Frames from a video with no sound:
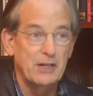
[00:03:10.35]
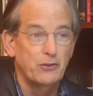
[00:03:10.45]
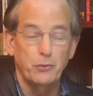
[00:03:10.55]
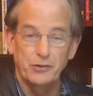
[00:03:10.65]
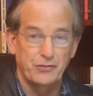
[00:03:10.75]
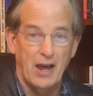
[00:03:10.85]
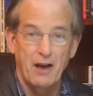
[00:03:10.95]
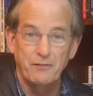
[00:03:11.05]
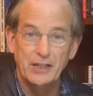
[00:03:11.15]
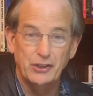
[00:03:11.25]
into a
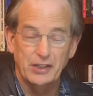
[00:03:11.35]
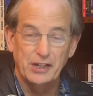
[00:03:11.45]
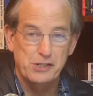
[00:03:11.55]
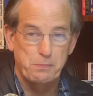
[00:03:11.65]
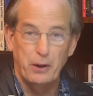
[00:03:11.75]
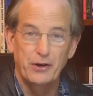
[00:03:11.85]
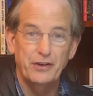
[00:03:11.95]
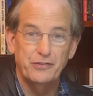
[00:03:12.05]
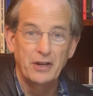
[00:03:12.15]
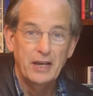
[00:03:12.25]
salvation
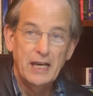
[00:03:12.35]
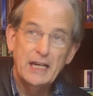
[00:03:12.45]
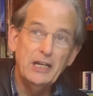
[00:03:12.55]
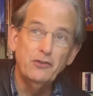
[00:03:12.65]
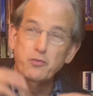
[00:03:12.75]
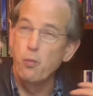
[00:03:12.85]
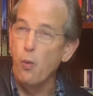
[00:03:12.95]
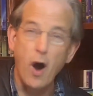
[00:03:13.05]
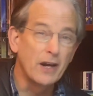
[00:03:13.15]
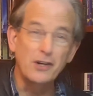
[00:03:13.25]
experience, he's
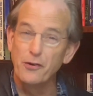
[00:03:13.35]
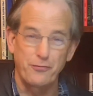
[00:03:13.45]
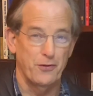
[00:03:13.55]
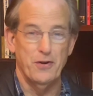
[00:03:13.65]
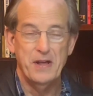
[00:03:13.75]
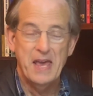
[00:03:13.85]
wonderful.